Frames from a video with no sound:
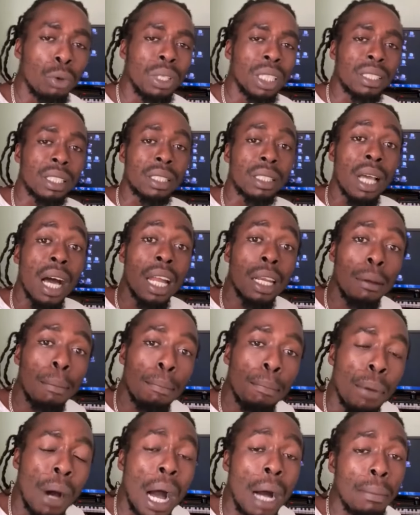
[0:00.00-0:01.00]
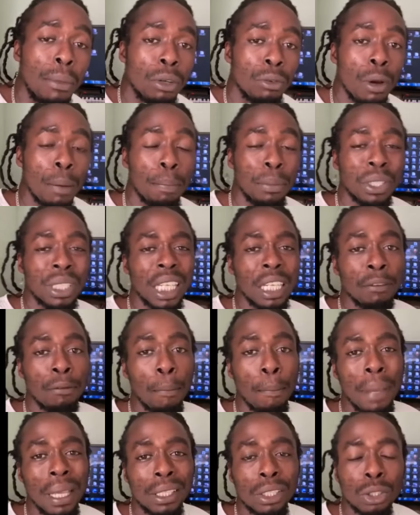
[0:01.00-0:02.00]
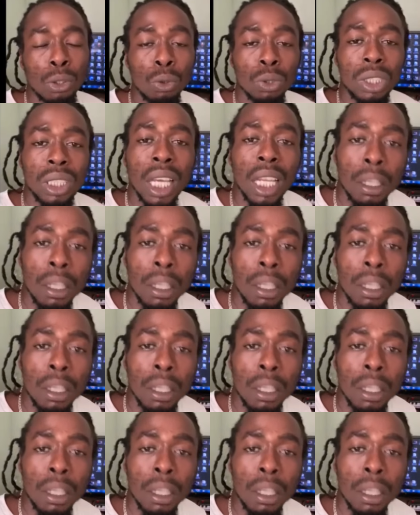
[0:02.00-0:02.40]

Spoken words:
Yo, this is Alabama, representing for Big Stone